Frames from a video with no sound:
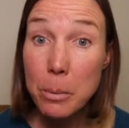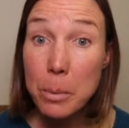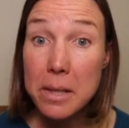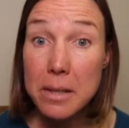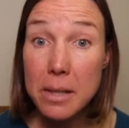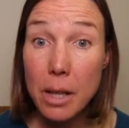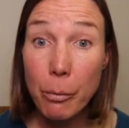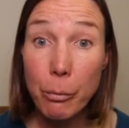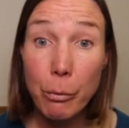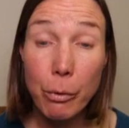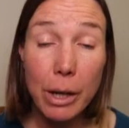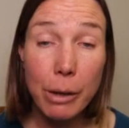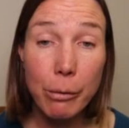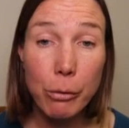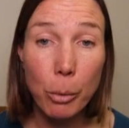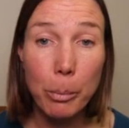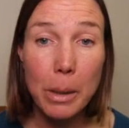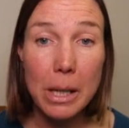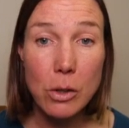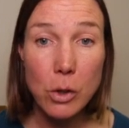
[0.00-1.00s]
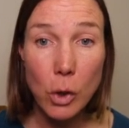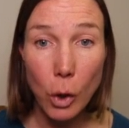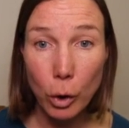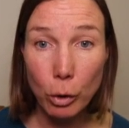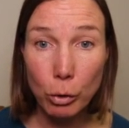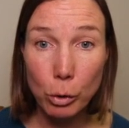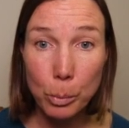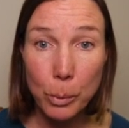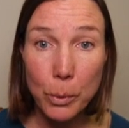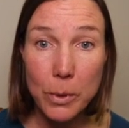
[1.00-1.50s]
was suffering from
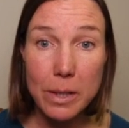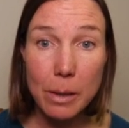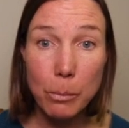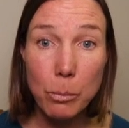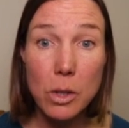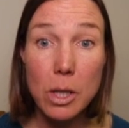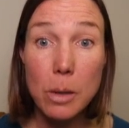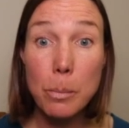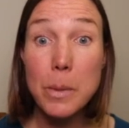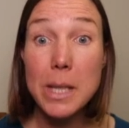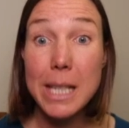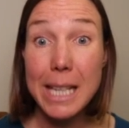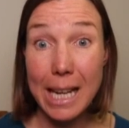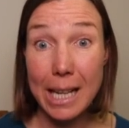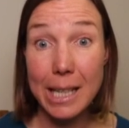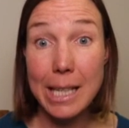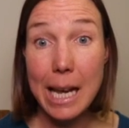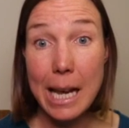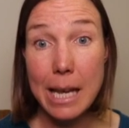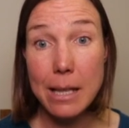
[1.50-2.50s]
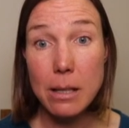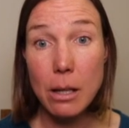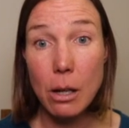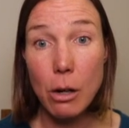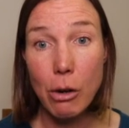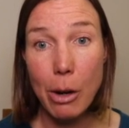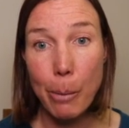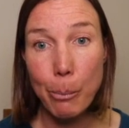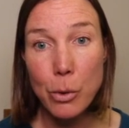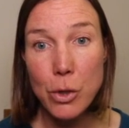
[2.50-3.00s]
intolerable symptoms, he had
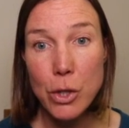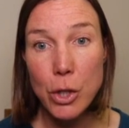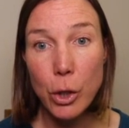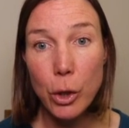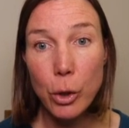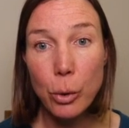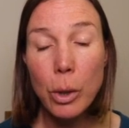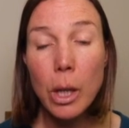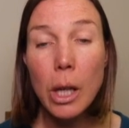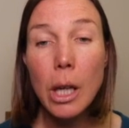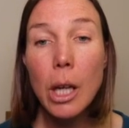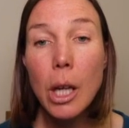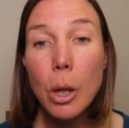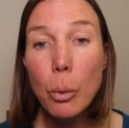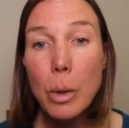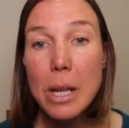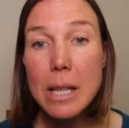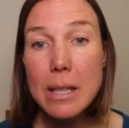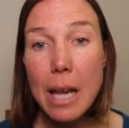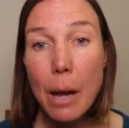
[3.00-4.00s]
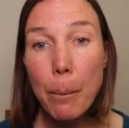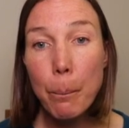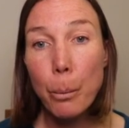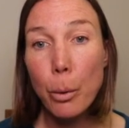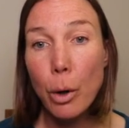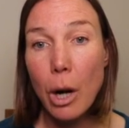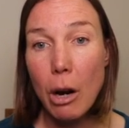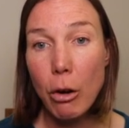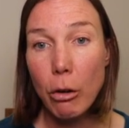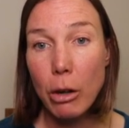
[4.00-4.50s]
SRM2, we
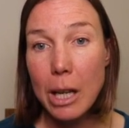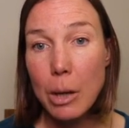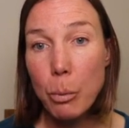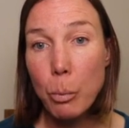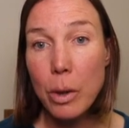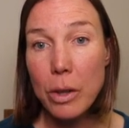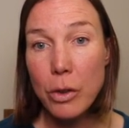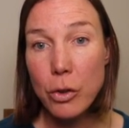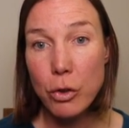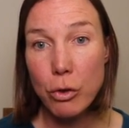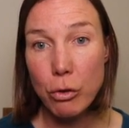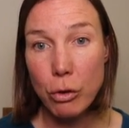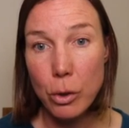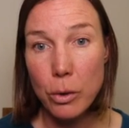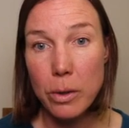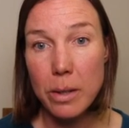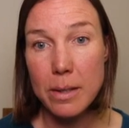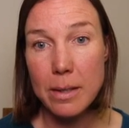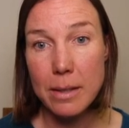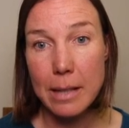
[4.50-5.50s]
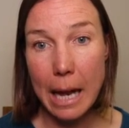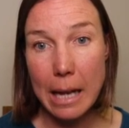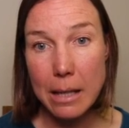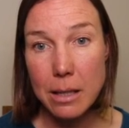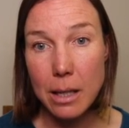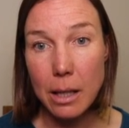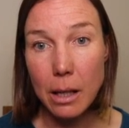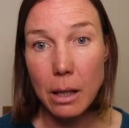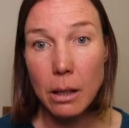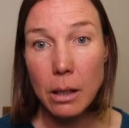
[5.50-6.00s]
temporarily withdrew the
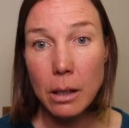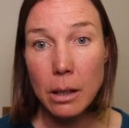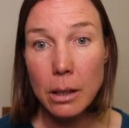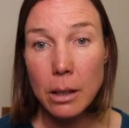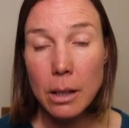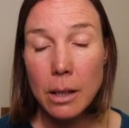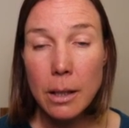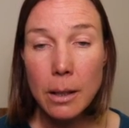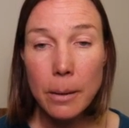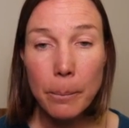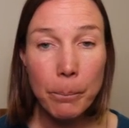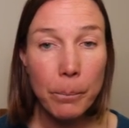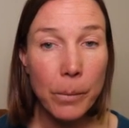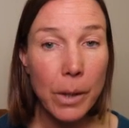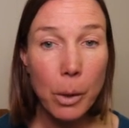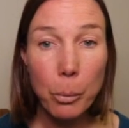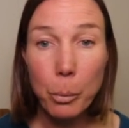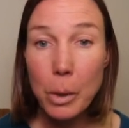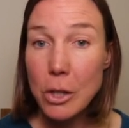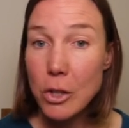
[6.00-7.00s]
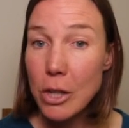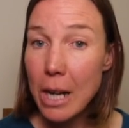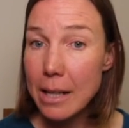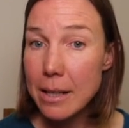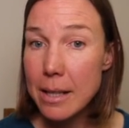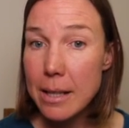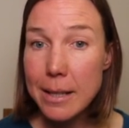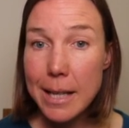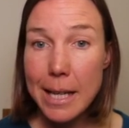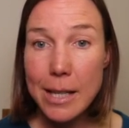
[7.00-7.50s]
statin. We checked
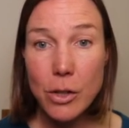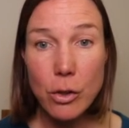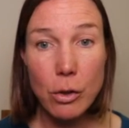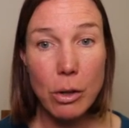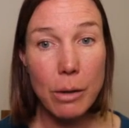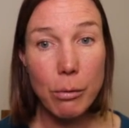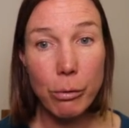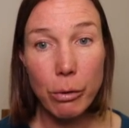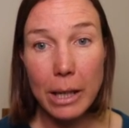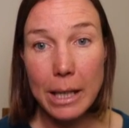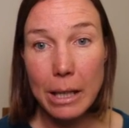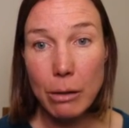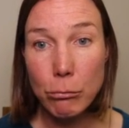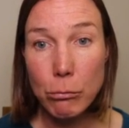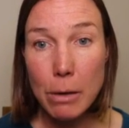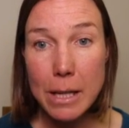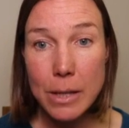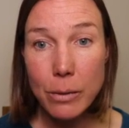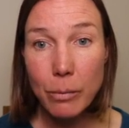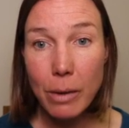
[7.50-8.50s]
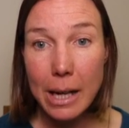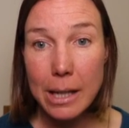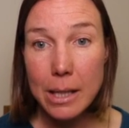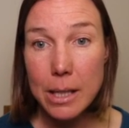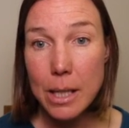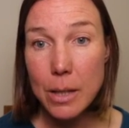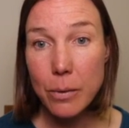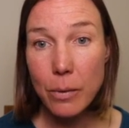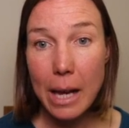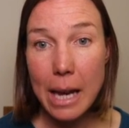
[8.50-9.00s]
his history for any risk
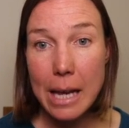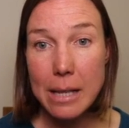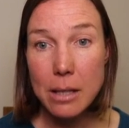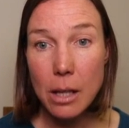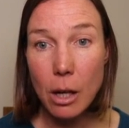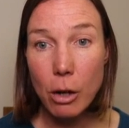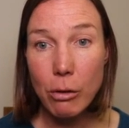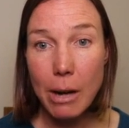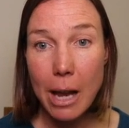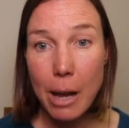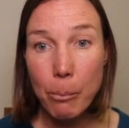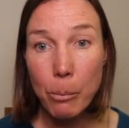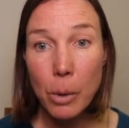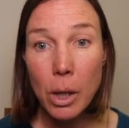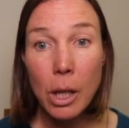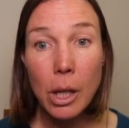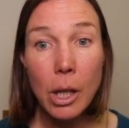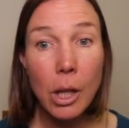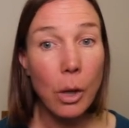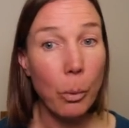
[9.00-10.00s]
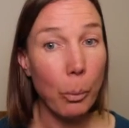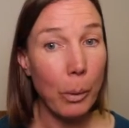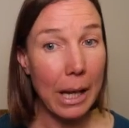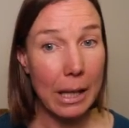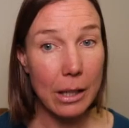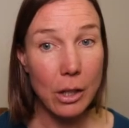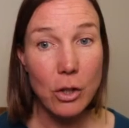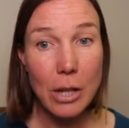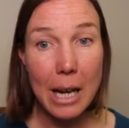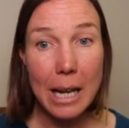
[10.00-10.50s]
factors for SRM, we
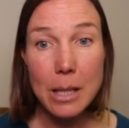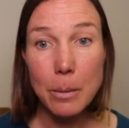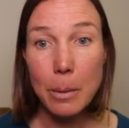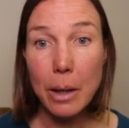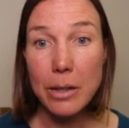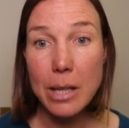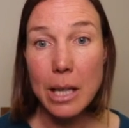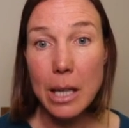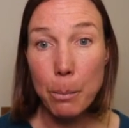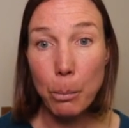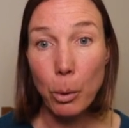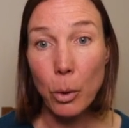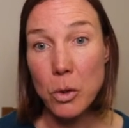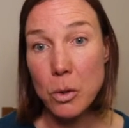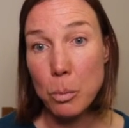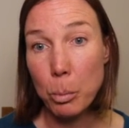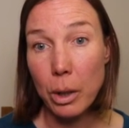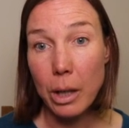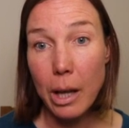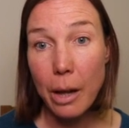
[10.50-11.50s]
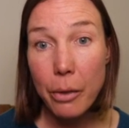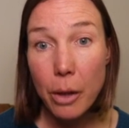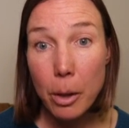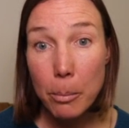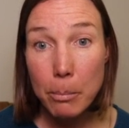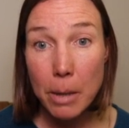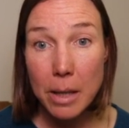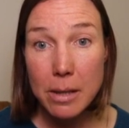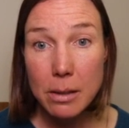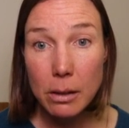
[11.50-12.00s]
had a chat about any possible other
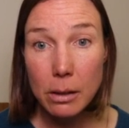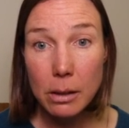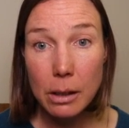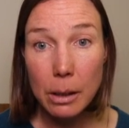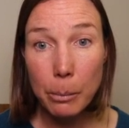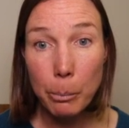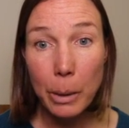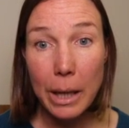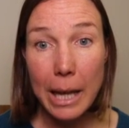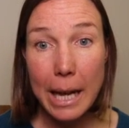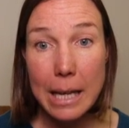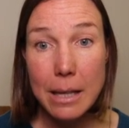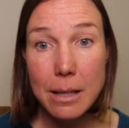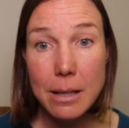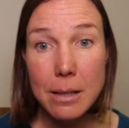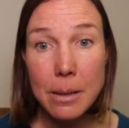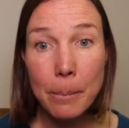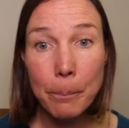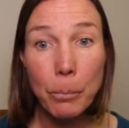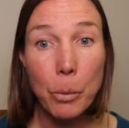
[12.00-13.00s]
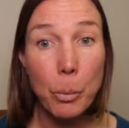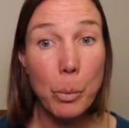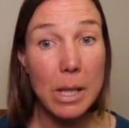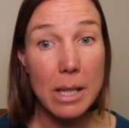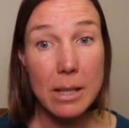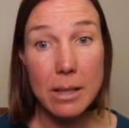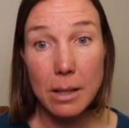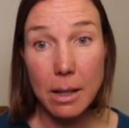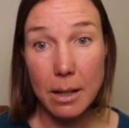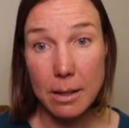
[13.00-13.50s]
muscle complaints, we
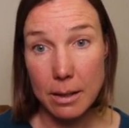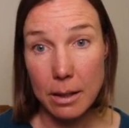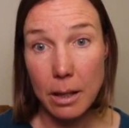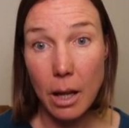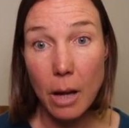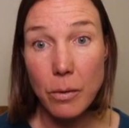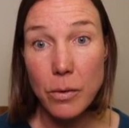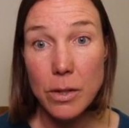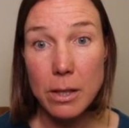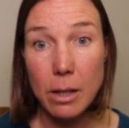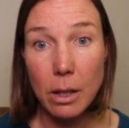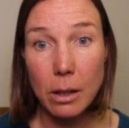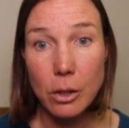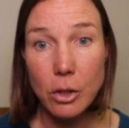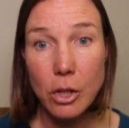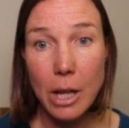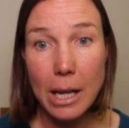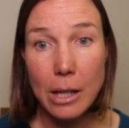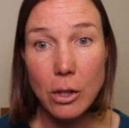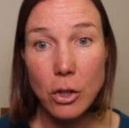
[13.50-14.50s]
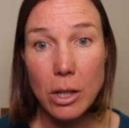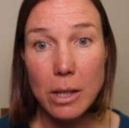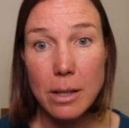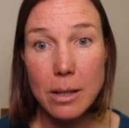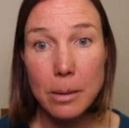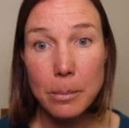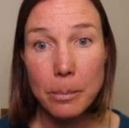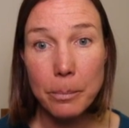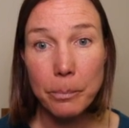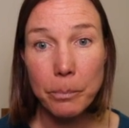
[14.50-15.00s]
discussed lifestyle
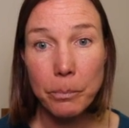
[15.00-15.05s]
changes.